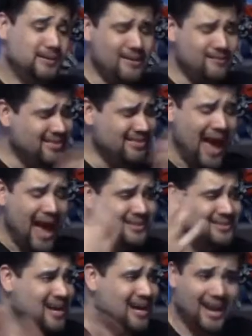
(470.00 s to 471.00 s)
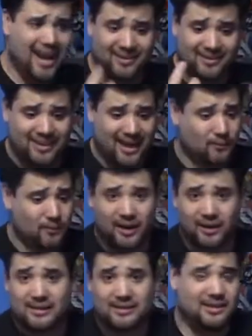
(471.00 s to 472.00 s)
even that is not handled that
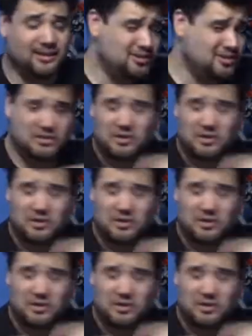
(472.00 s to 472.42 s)
well, as they're just